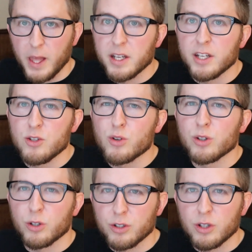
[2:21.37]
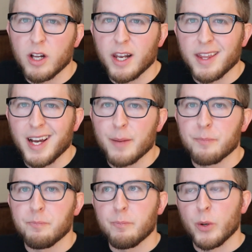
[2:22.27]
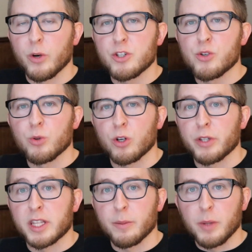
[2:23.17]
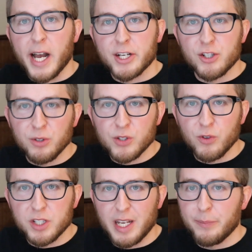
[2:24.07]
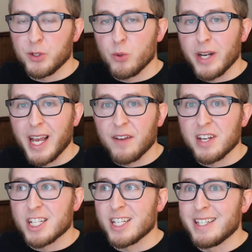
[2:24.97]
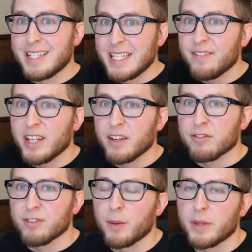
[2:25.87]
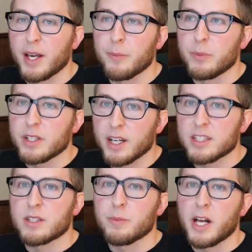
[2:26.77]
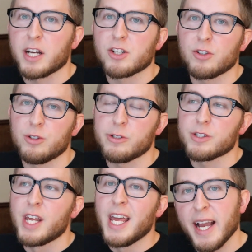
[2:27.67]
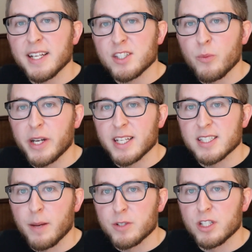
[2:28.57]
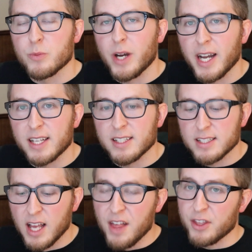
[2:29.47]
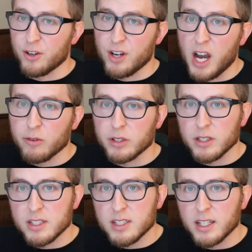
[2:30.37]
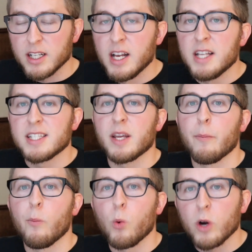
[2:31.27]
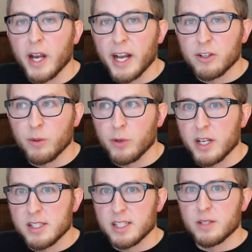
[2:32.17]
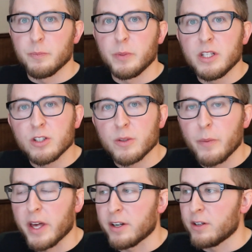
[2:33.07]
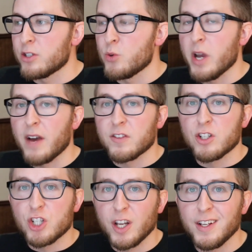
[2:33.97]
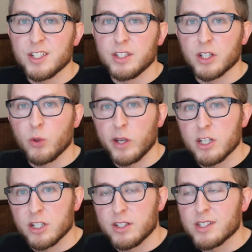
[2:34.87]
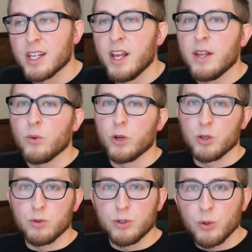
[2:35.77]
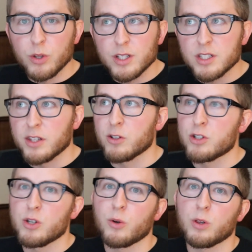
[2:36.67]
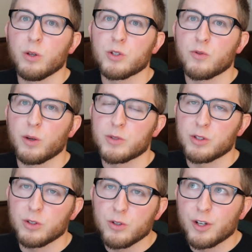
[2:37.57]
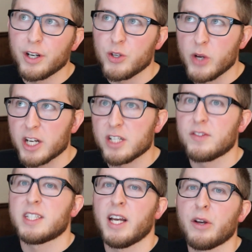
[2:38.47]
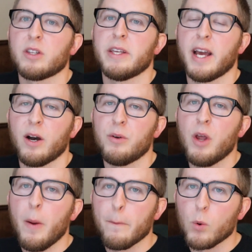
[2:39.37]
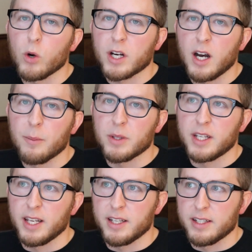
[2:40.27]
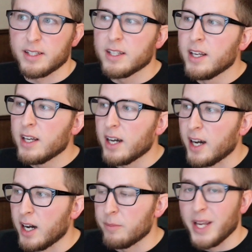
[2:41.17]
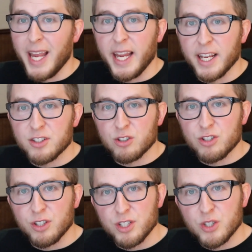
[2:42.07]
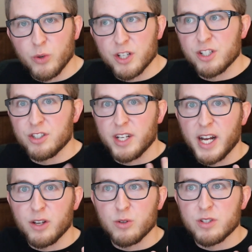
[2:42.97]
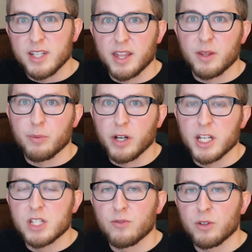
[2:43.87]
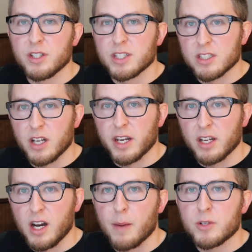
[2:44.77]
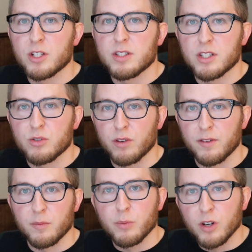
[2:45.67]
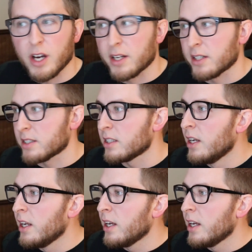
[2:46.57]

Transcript: Again, you can learn a lot of that, but once you learn like the Black-Scholes, for example, you would have to actually deviate from that because the Black-Scholes has so many assumptions behind it that are not realistic. To get more accurate pricing, to beat your competitors, you have to change the equations. When you do this, there is no closed form solution, and you actually have to calculate out more complicated um, answers to these questions and how you set the price for these exotic options and derivative products.